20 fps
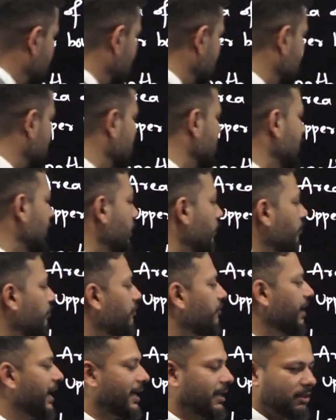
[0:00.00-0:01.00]
is the
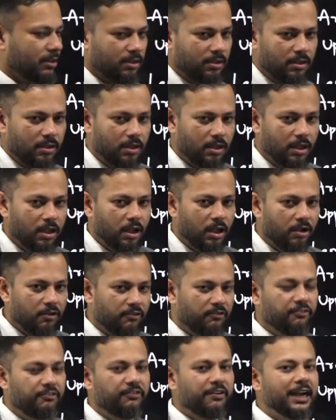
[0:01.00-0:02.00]
width
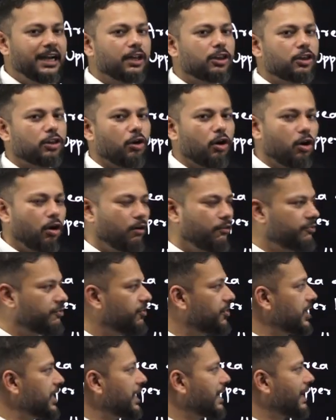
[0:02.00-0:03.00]

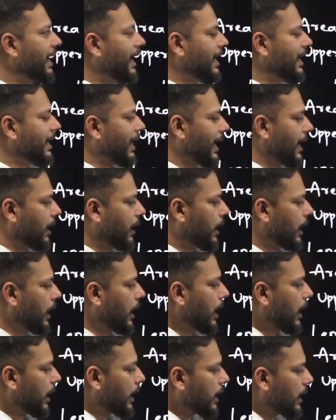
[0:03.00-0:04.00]
of the rectangle.
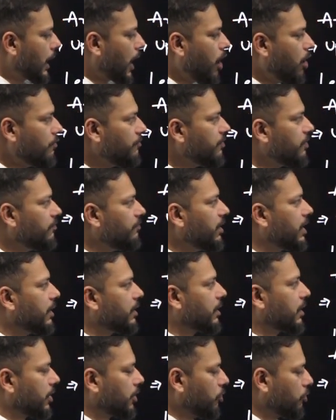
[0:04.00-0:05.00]
Now we
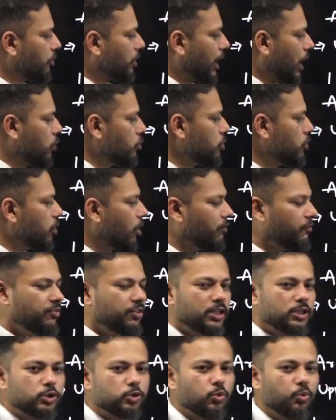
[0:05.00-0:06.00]
will round off
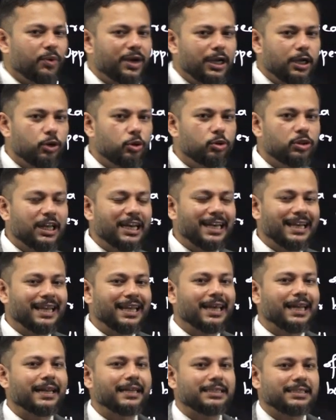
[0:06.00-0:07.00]
this width to the
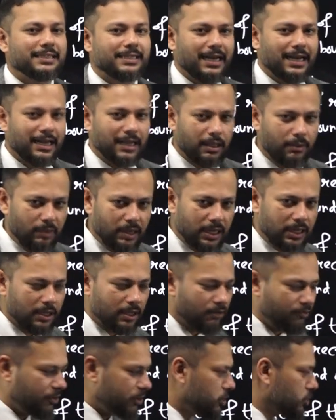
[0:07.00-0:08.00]
nearest centimeter
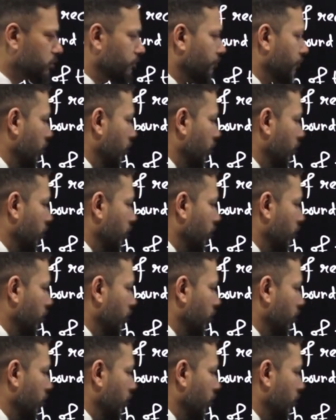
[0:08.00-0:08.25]
first of